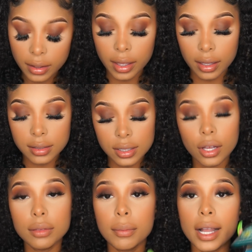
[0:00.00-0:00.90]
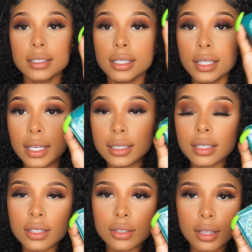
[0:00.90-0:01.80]
Yeah, it's called
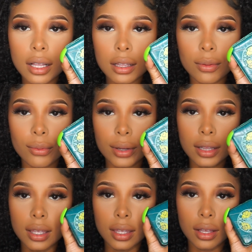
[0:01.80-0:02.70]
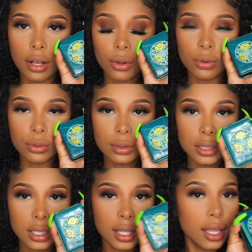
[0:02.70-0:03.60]
Magdalite. It's like really old.